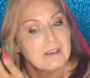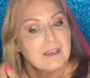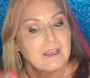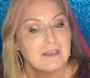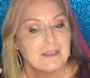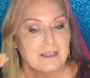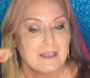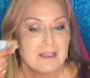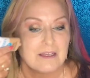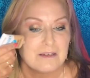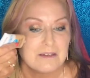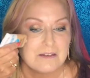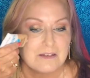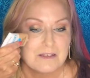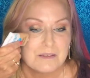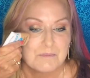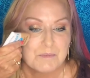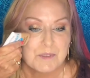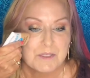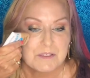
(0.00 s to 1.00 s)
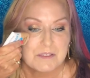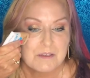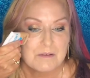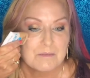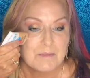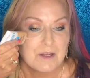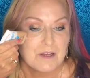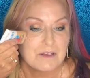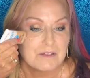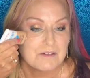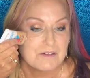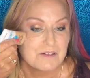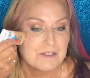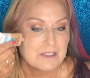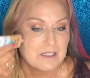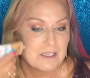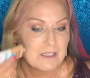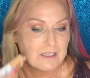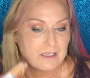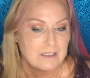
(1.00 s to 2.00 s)
And again, you just put some on your
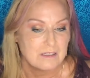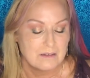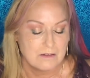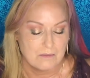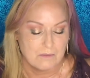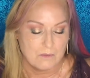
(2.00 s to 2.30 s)
skin.